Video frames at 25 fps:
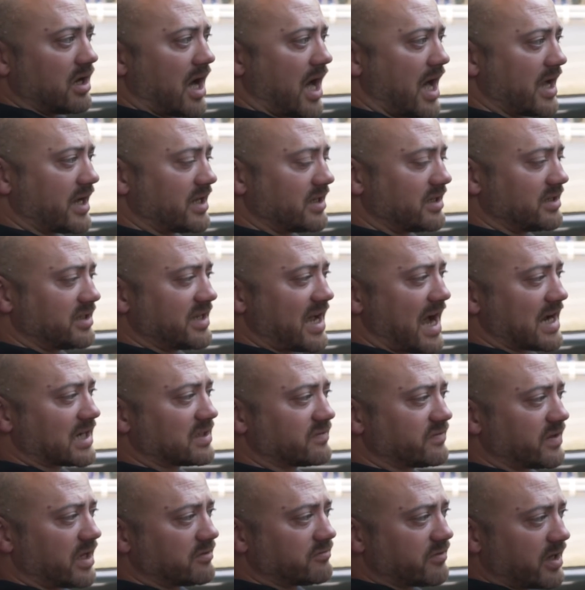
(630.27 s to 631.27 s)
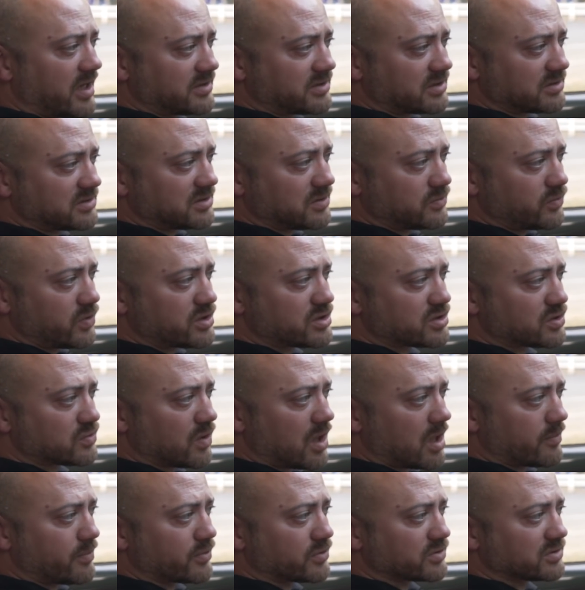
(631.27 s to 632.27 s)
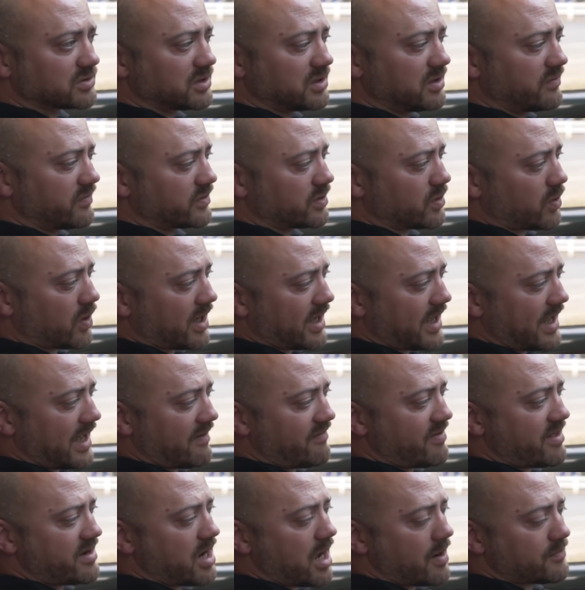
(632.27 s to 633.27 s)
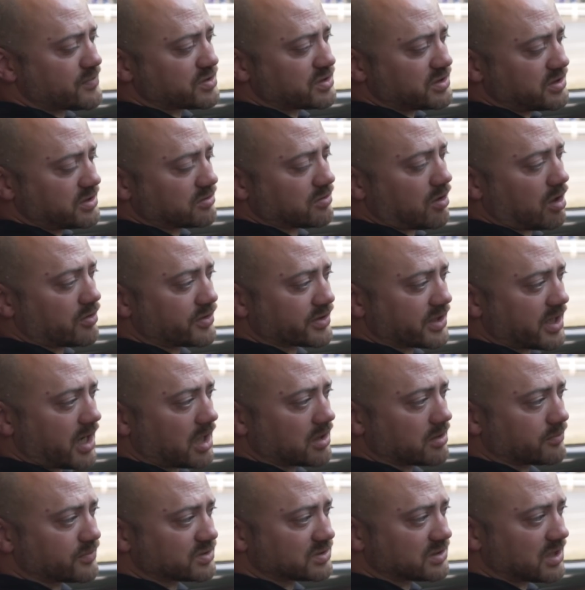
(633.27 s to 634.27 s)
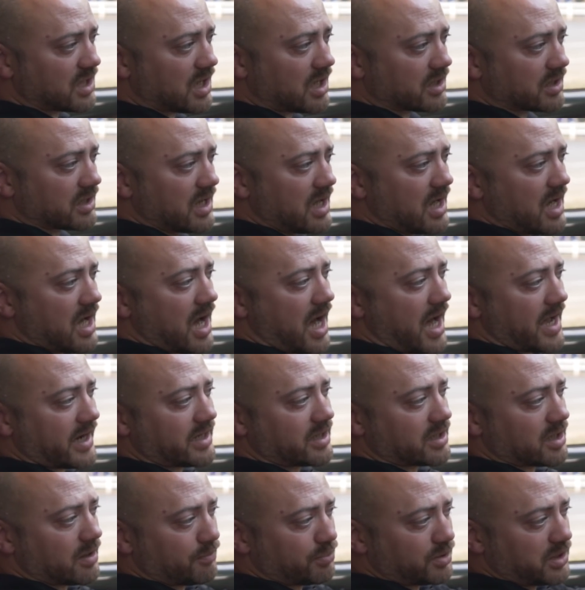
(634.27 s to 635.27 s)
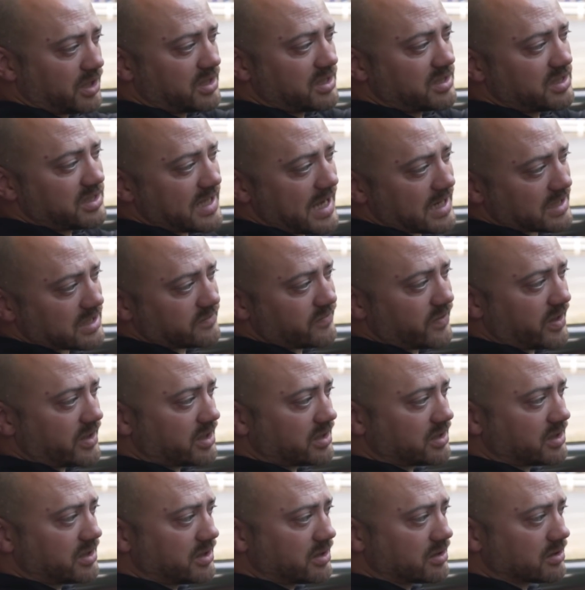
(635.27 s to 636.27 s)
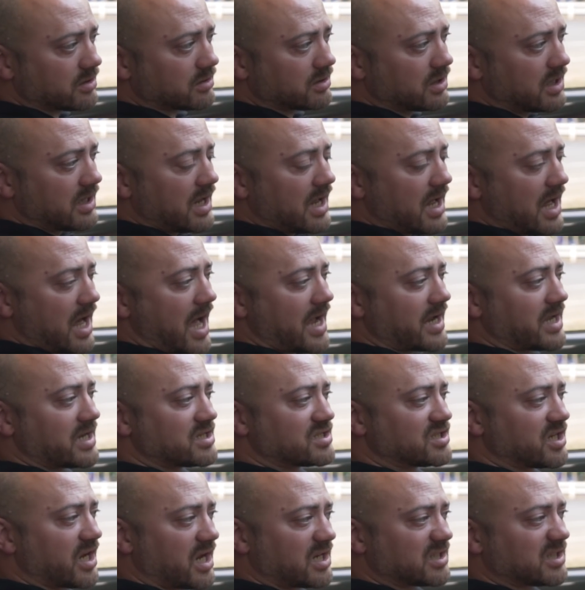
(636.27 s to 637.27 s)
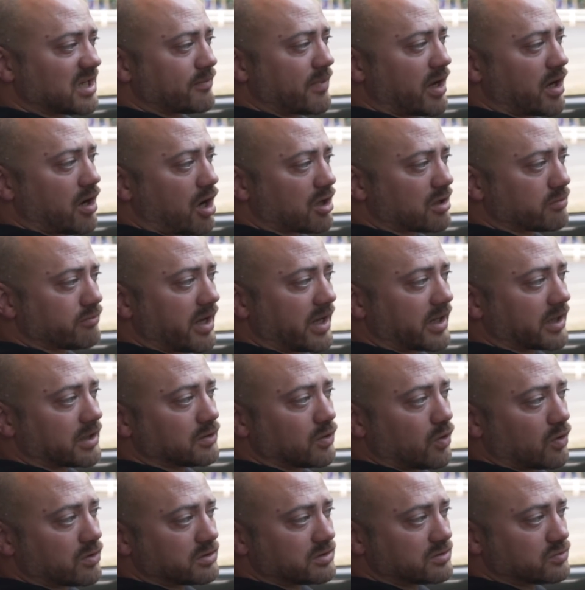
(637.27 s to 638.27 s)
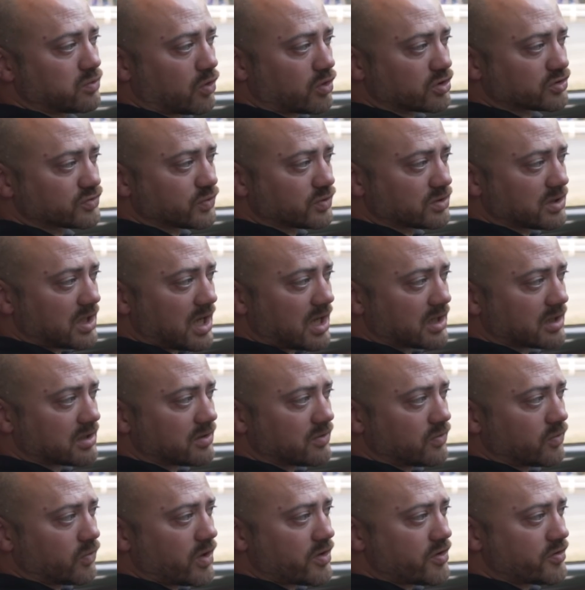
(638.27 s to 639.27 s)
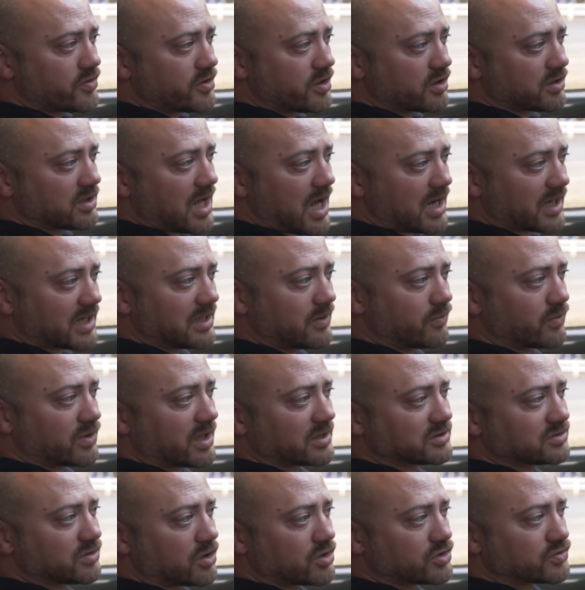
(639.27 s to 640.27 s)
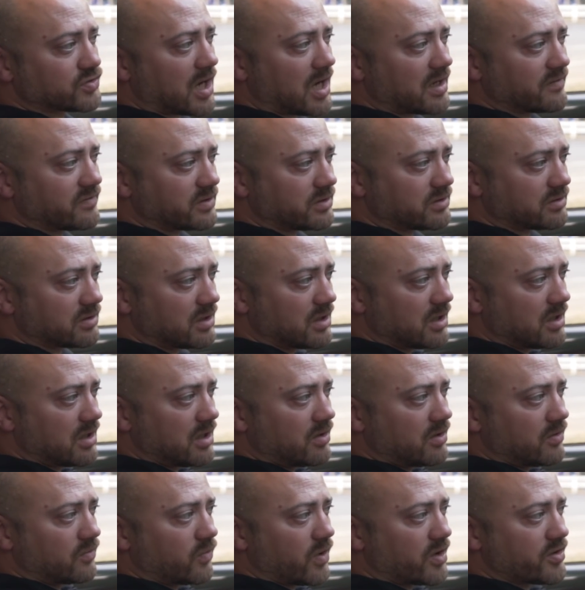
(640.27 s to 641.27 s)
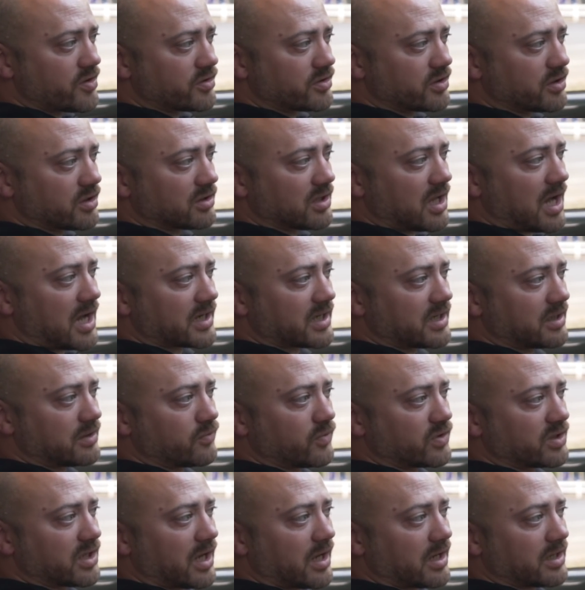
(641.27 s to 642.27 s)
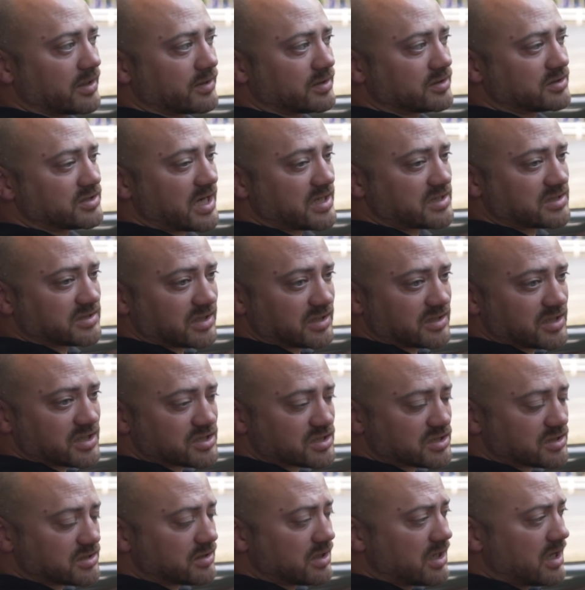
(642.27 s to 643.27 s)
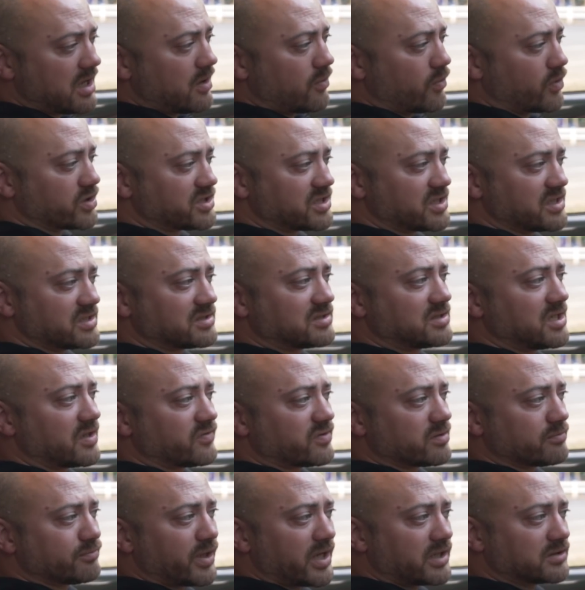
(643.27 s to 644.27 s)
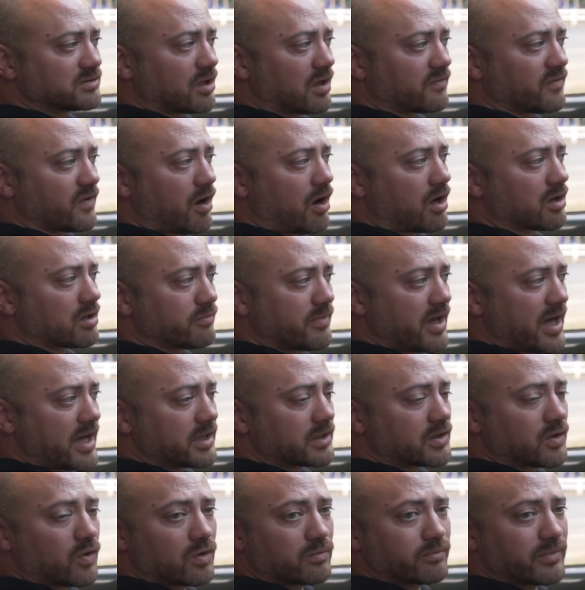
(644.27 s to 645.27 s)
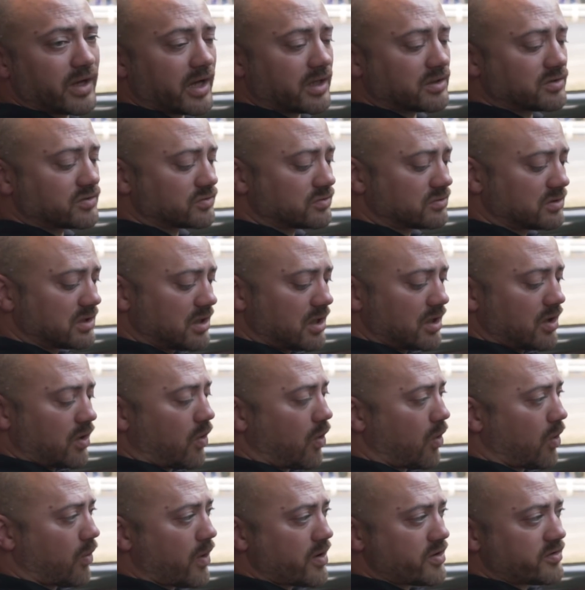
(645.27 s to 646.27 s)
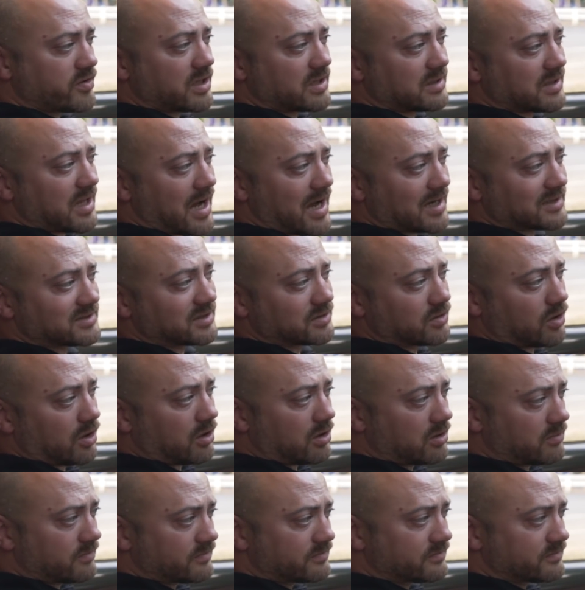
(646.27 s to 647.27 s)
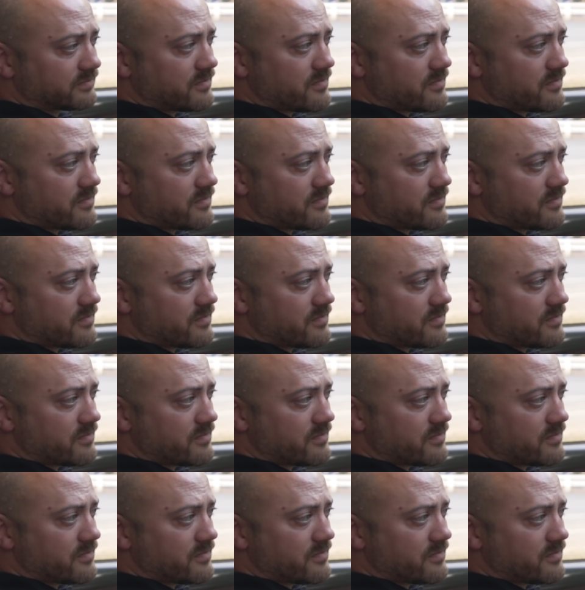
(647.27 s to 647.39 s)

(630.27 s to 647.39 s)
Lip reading: I can deactivate rain sensing windshield wipers. Even though I have that option here on the column stock, I can completely deactivate it here. I can change how my automatic doors will lock, whether they're locking when I start driving, whether they're locking when I change the ignition, which is different based off automatic or manual, or whether it locks at all.